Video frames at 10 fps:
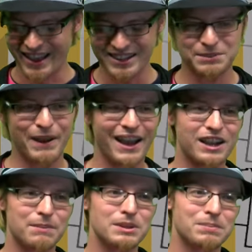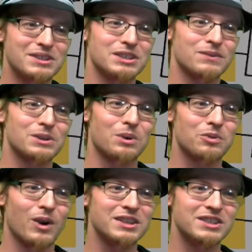and it's back up in the Pacific
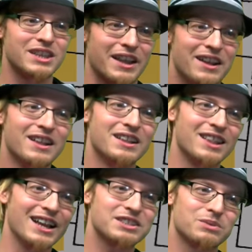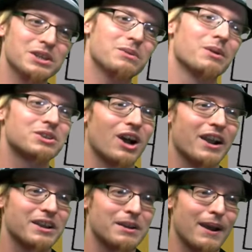Northwest again. Last week we were
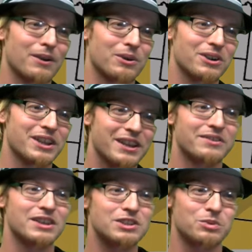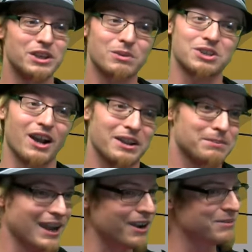talking about Oregon, and this week we're talking
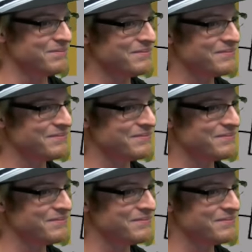about